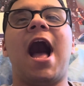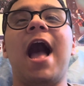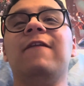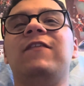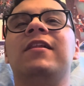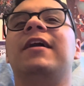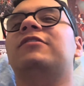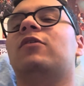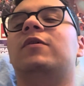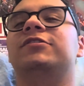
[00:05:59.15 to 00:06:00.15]
I feel
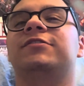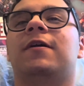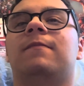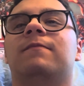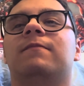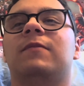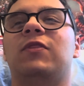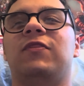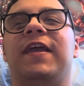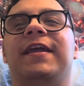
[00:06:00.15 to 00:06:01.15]
like there were some
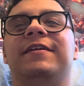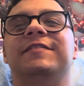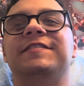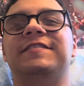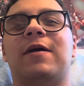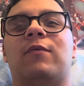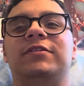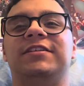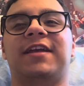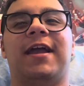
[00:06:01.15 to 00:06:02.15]
things that
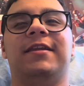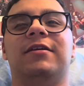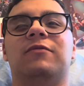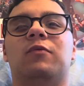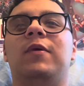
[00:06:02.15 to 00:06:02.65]
were just kind of